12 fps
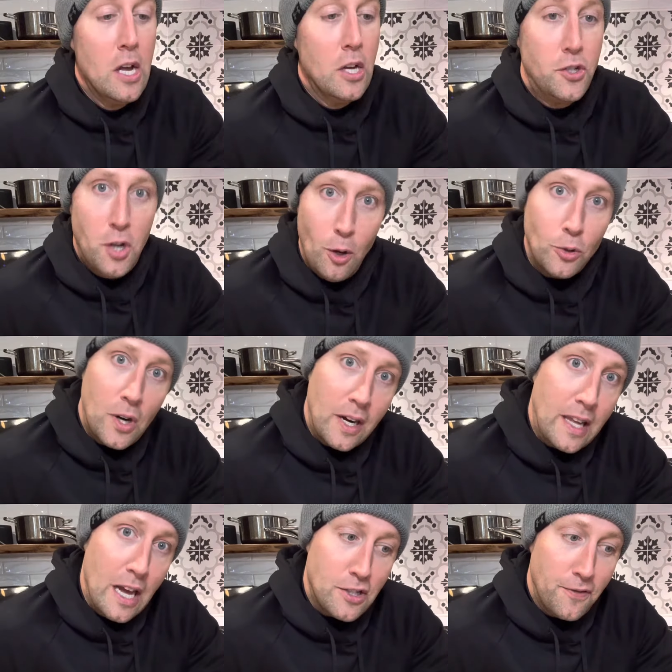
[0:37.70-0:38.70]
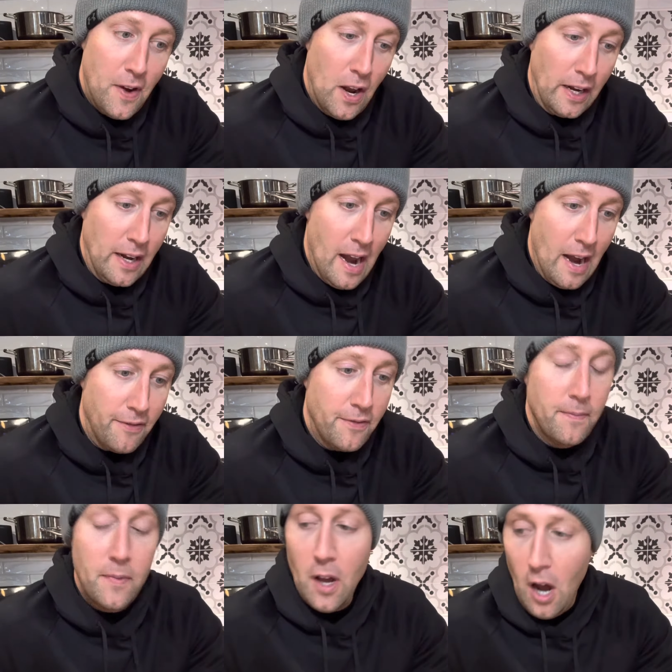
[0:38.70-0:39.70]
don't try to catch a falling
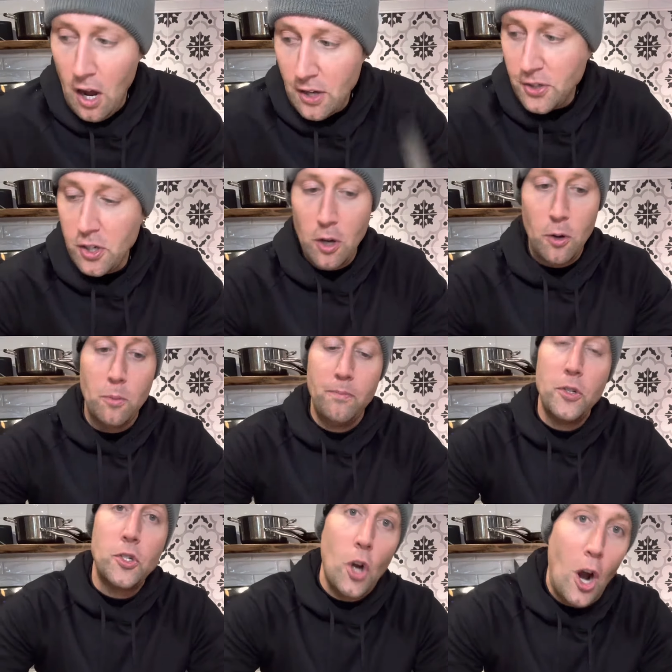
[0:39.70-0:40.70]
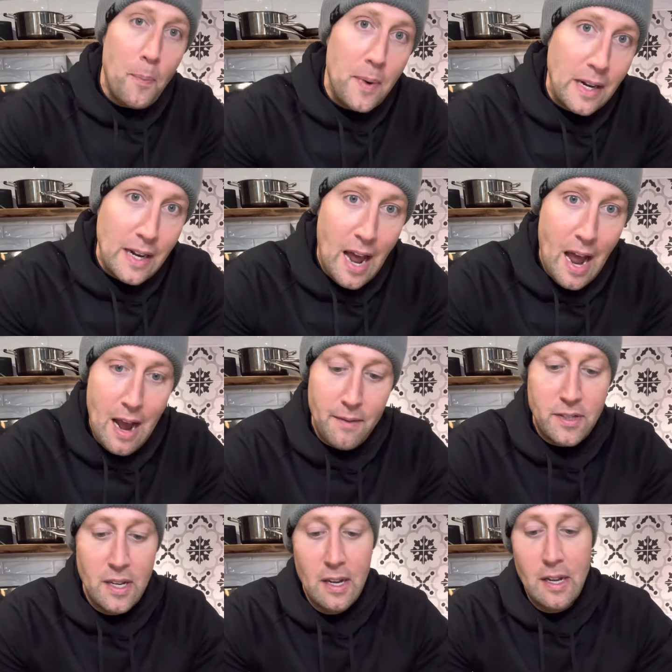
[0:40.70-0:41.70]
knife. Also, sharpening
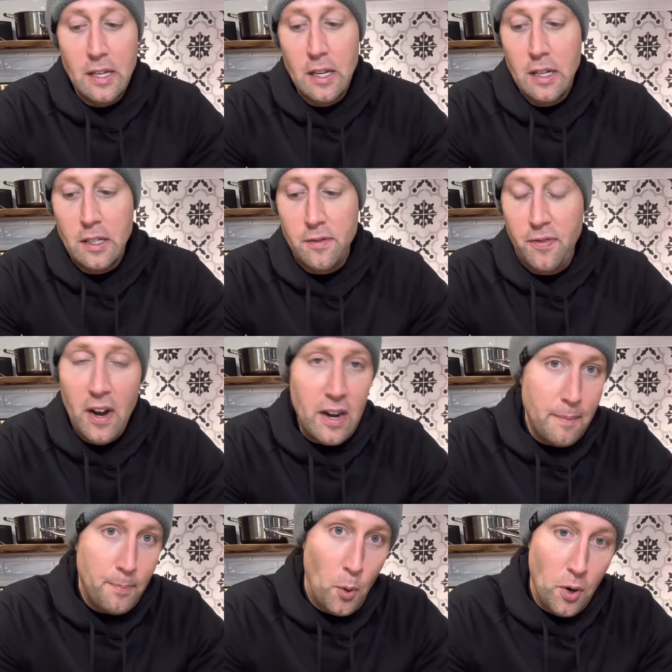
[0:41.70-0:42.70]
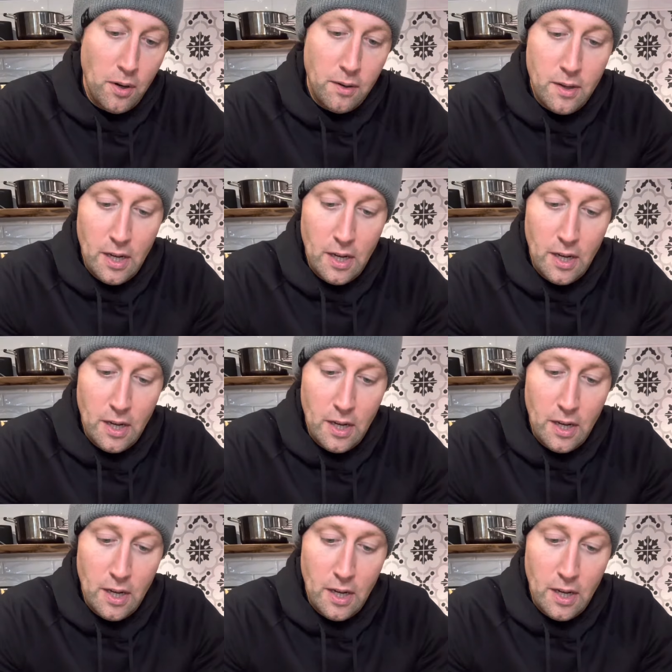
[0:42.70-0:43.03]
knives, it's very important.